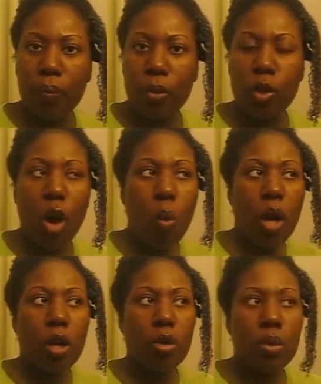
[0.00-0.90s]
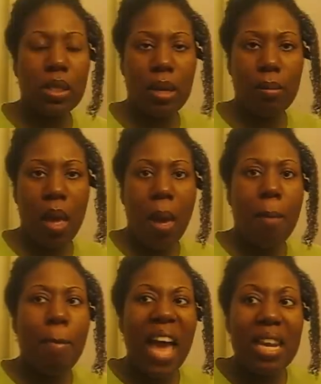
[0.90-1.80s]
You don't want to lose him.
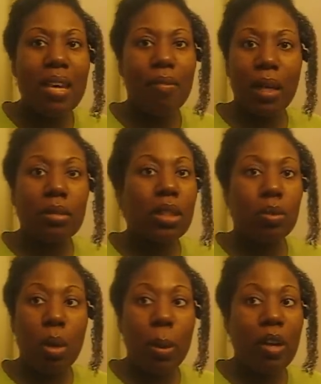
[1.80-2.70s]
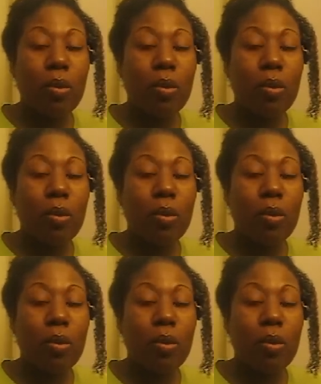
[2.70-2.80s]
Many of us as women,